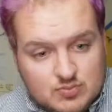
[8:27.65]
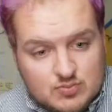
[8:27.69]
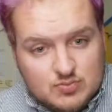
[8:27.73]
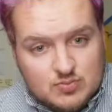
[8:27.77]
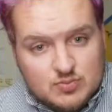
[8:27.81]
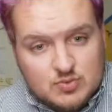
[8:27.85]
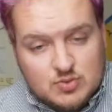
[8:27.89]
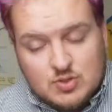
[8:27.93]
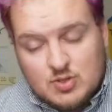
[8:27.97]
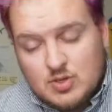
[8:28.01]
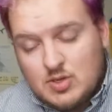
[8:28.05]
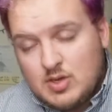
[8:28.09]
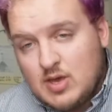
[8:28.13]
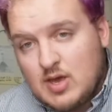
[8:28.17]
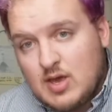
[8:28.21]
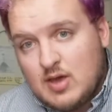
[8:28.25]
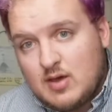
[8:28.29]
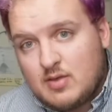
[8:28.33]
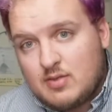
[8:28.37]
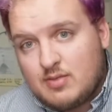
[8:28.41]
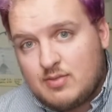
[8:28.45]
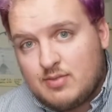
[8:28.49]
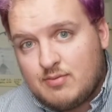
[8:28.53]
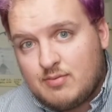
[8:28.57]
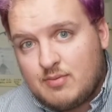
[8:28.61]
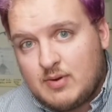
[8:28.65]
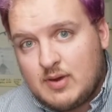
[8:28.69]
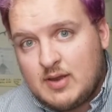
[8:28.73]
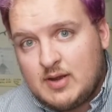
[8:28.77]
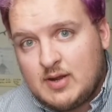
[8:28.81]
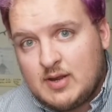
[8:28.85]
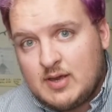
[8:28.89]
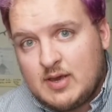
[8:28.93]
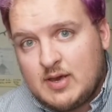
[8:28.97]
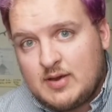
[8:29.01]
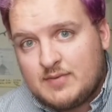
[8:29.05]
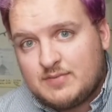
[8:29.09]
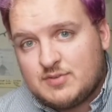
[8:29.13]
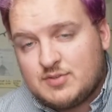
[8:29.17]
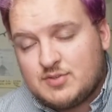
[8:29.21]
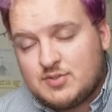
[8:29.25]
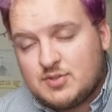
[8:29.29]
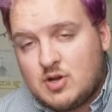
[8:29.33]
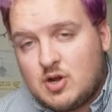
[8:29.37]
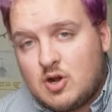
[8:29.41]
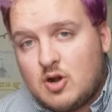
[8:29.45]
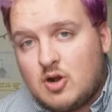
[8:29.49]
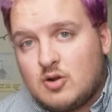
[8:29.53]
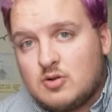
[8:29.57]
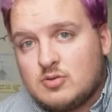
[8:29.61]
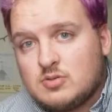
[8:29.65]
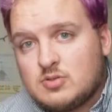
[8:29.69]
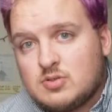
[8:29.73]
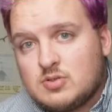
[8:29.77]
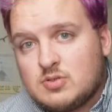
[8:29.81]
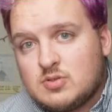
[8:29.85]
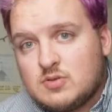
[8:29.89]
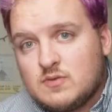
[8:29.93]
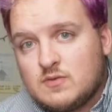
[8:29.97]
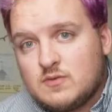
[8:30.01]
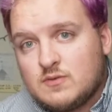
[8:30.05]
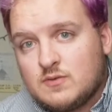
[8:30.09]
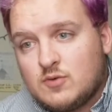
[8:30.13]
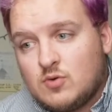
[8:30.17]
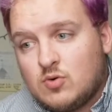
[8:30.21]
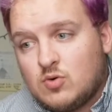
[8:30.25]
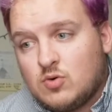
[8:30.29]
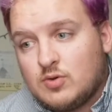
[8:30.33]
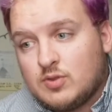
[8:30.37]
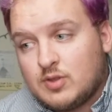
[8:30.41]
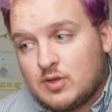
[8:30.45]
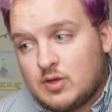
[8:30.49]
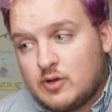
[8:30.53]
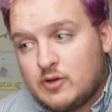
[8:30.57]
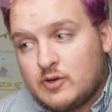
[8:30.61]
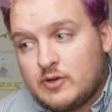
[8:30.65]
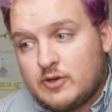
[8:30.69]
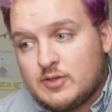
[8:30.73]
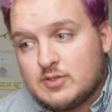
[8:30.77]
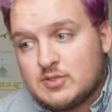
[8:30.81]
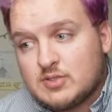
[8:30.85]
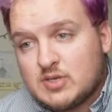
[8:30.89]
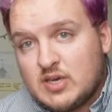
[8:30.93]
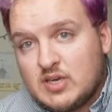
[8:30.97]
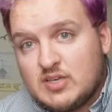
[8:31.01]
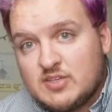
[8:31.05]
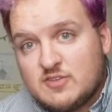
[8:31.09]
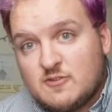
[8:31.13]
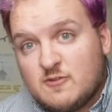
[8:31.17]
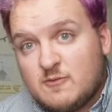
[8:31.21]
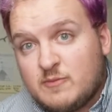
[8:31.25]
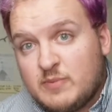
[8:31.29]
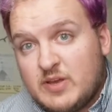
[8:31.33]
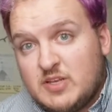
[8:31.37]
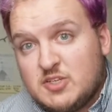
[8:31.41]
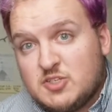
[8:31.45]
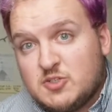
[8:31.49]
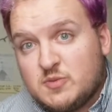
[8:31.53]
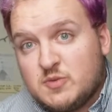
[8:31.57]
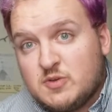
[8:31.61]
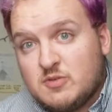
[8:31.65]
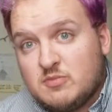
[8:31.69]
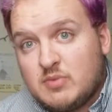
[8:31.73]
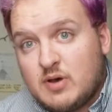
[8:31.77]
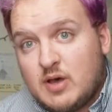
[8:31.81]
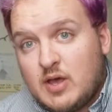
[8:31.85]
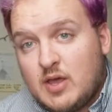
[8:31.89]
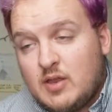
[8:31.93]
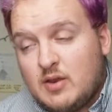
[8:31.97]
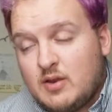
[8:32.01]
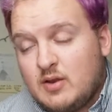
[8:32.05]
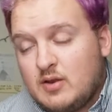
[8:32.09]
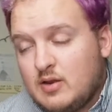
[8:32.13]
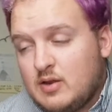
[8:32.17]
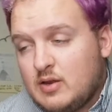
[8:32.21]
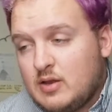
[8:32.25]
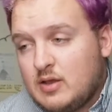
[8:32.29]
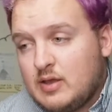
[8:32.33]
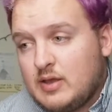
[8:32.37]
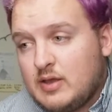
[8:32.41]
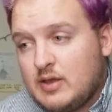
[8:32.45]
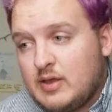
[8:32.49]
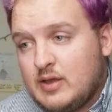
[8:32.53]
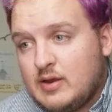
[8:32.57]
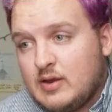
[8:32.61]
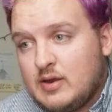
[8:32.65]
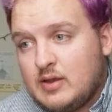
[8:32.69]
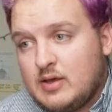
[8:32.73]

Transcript: So yeah, 3.5 stars for The Curious Case of Benjamin Button, and